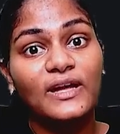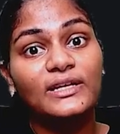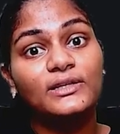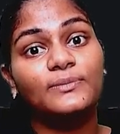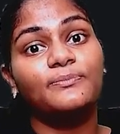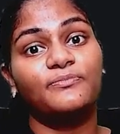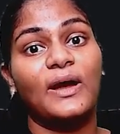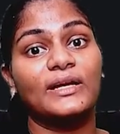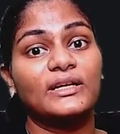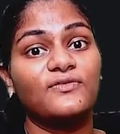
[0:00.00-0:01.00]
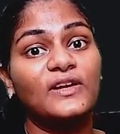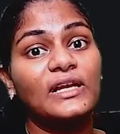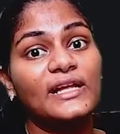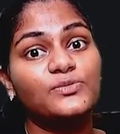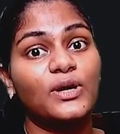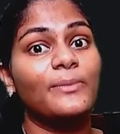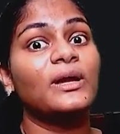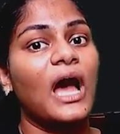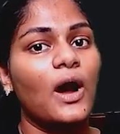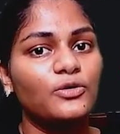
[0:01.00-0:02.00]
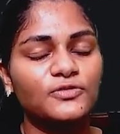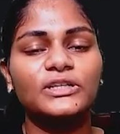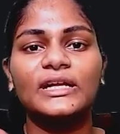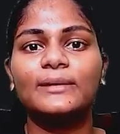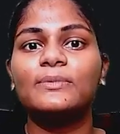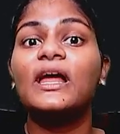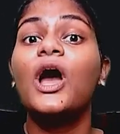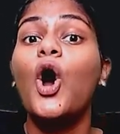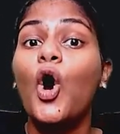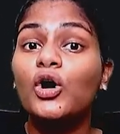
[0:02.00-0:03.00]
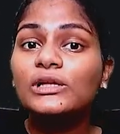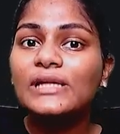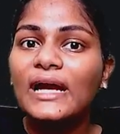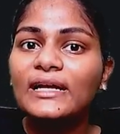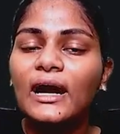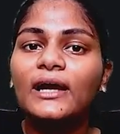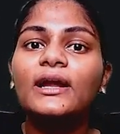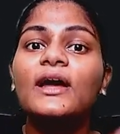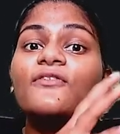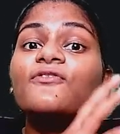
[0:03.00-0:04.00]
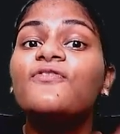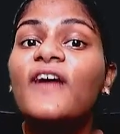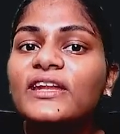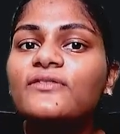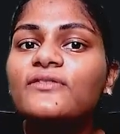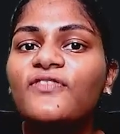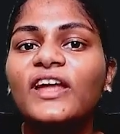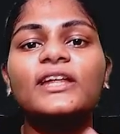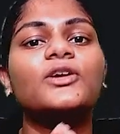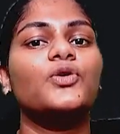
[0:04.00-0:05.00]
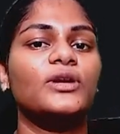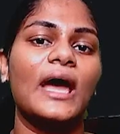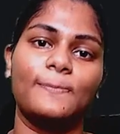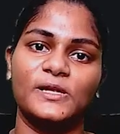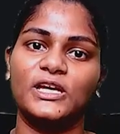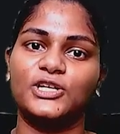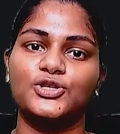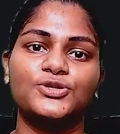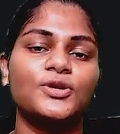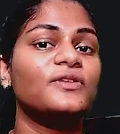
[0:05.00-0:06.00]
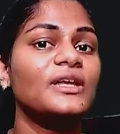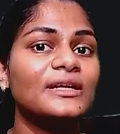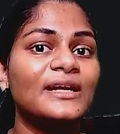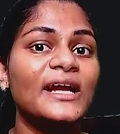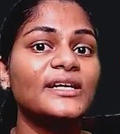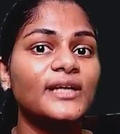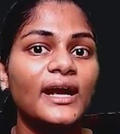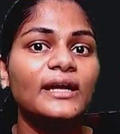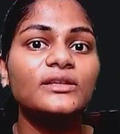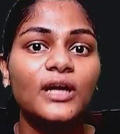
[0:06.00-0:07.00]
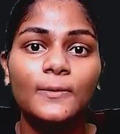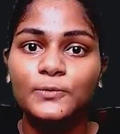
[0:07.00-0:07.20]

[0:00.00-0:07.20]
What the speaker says: magnetic field lines were coming out of the table, all that are very, very good applications of the right hand thumb rule.